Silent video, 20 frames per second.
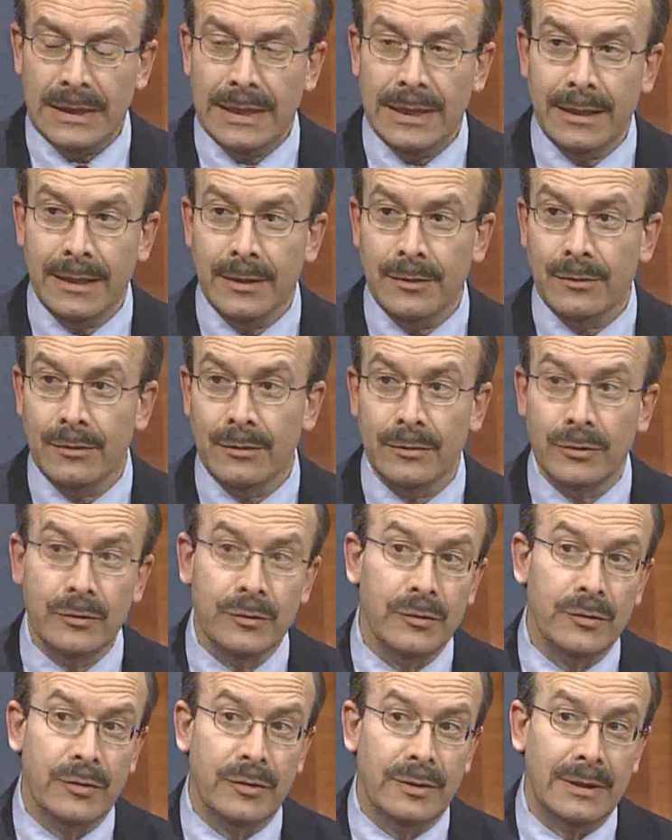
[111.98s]
and either
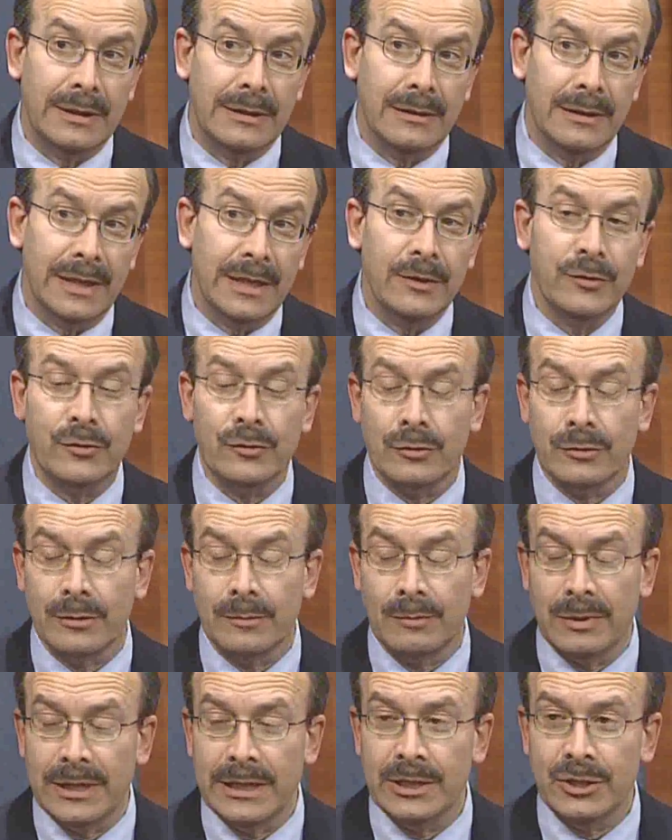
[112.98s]
use the
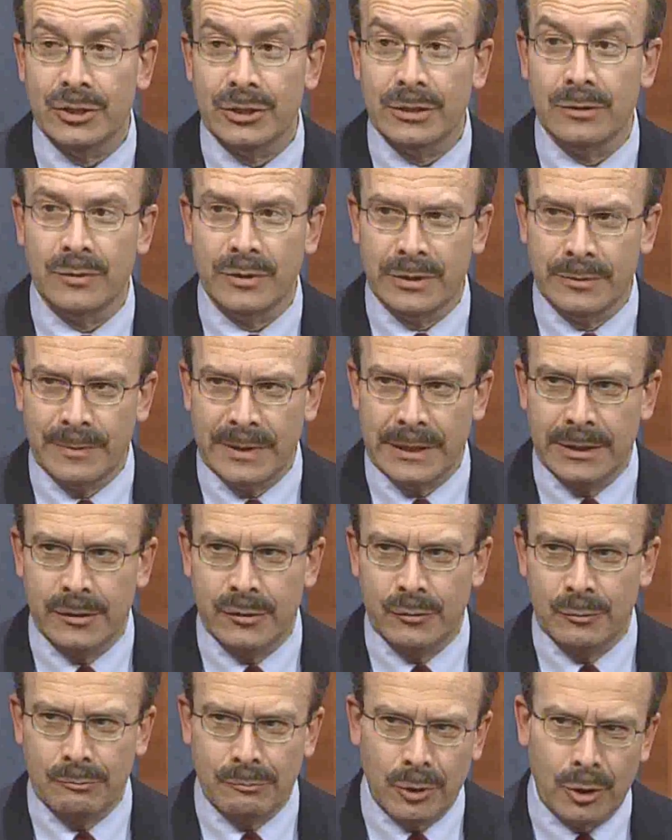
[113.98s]
laser ablation, which
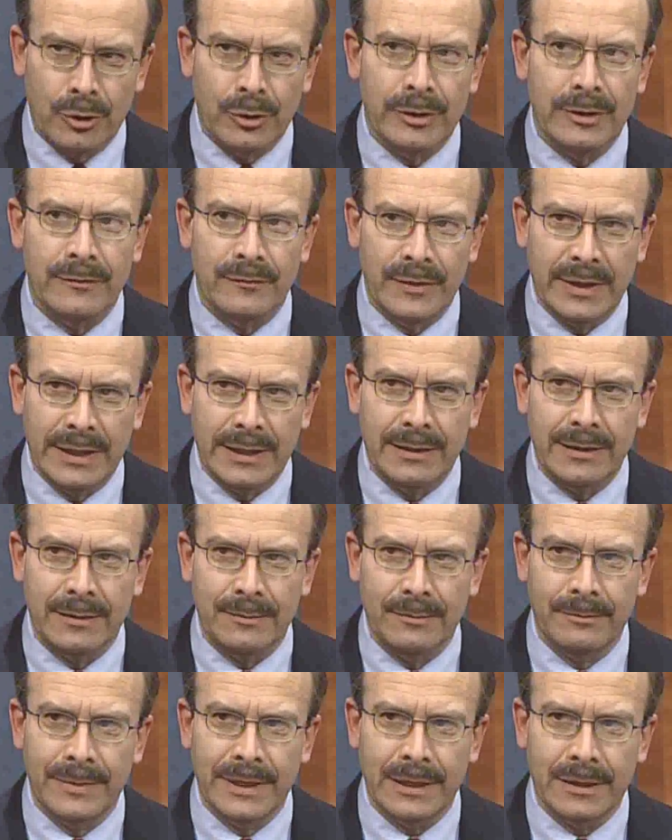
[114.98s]
means you burn the vein
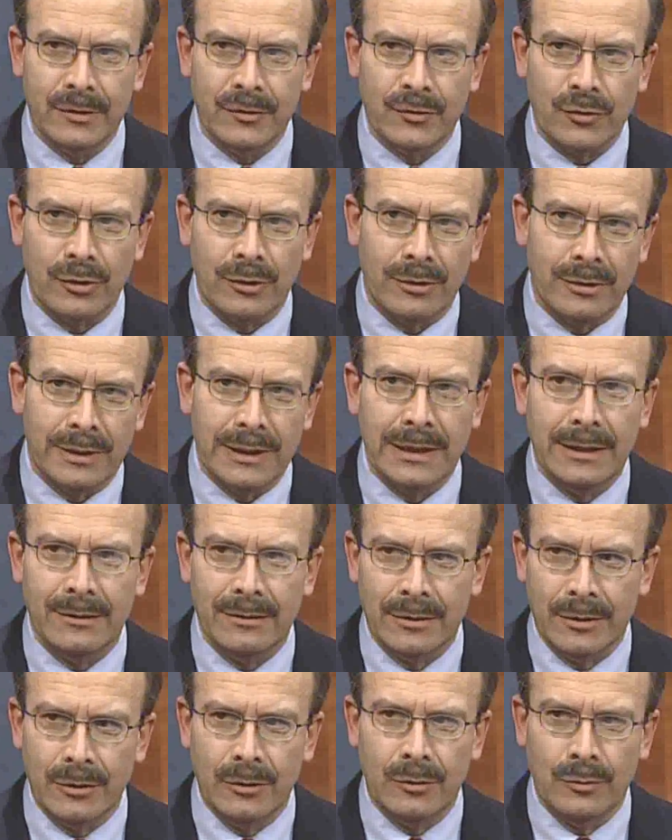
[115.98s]
and make it scar
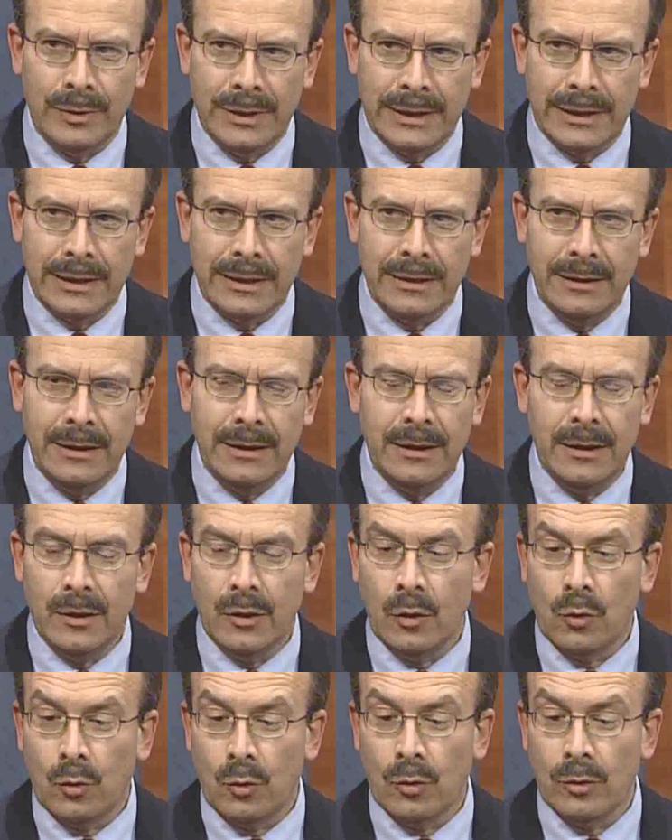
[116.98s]
down and go away,
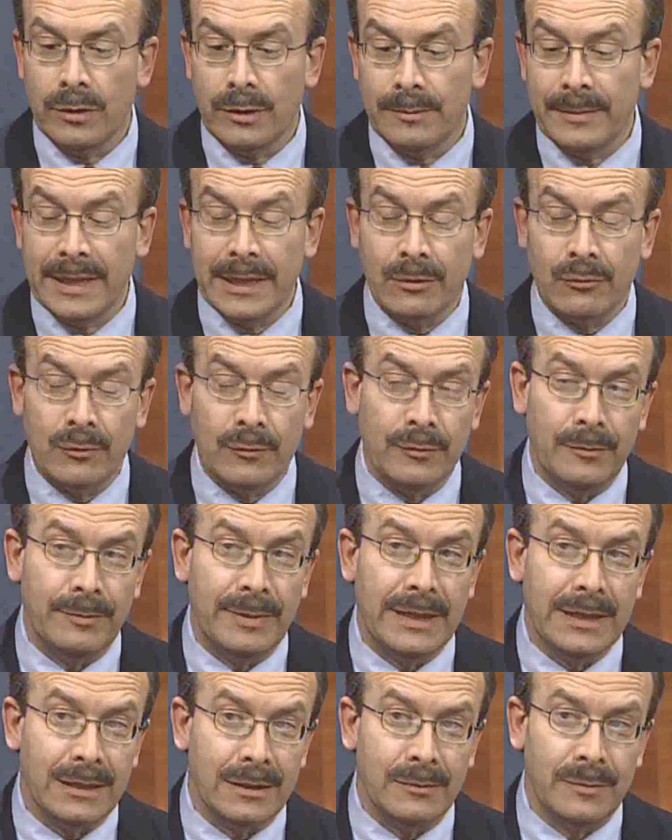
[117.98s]
or the
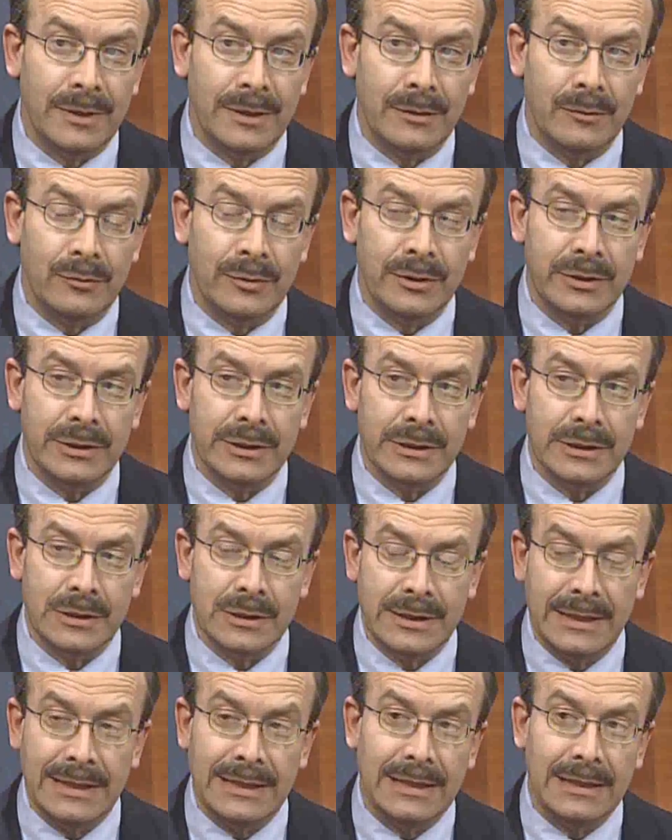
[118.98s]
microphobectomy, which
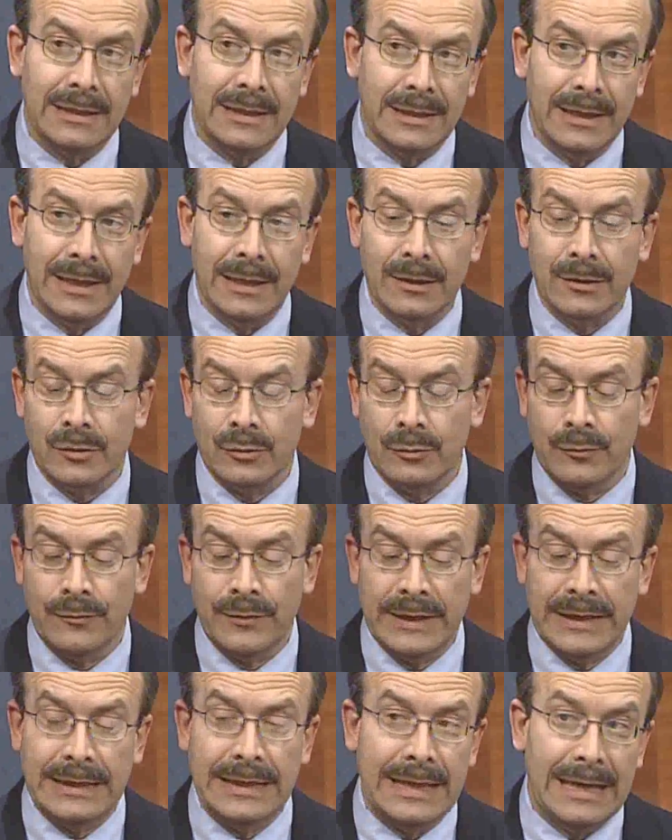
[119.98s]
is taking the
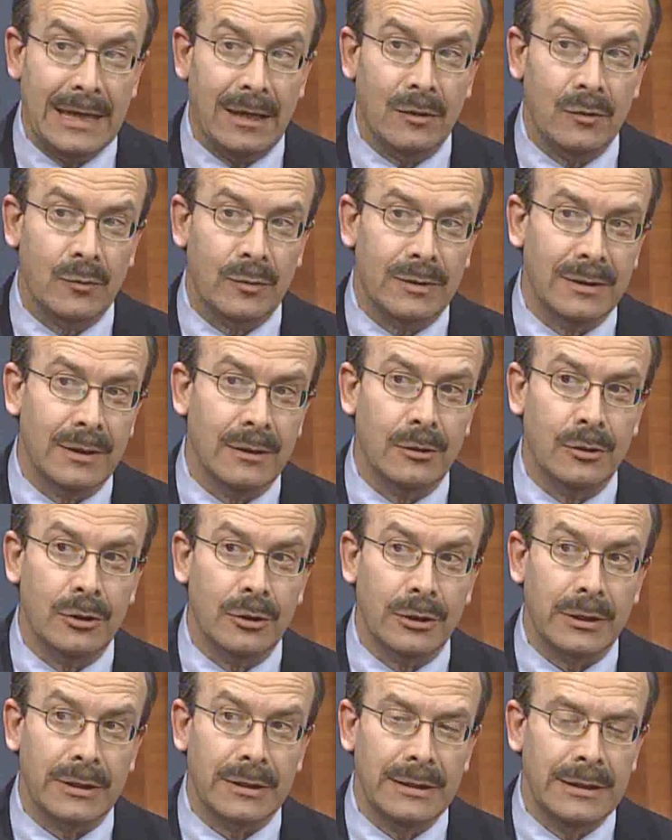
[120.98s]
actual vein out with a little
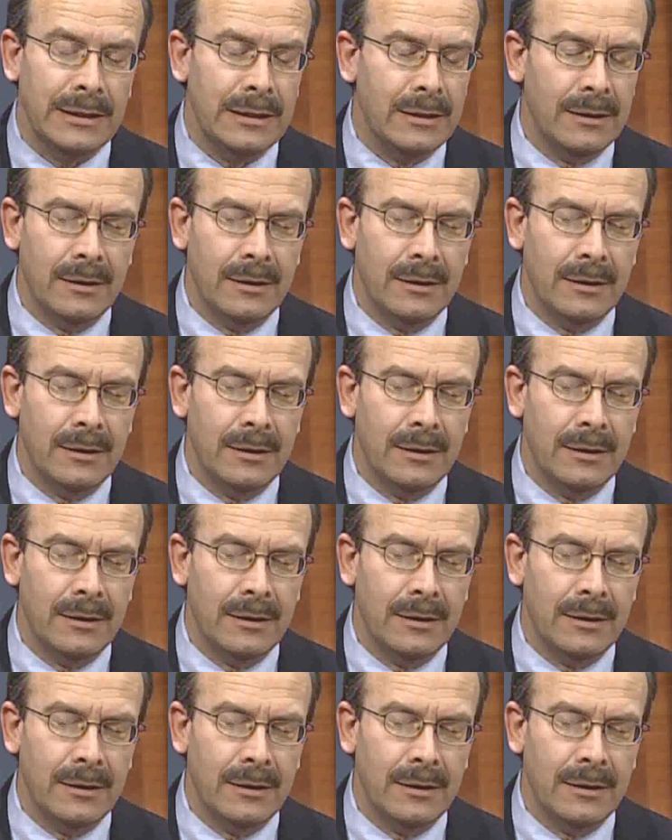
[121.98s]
hook.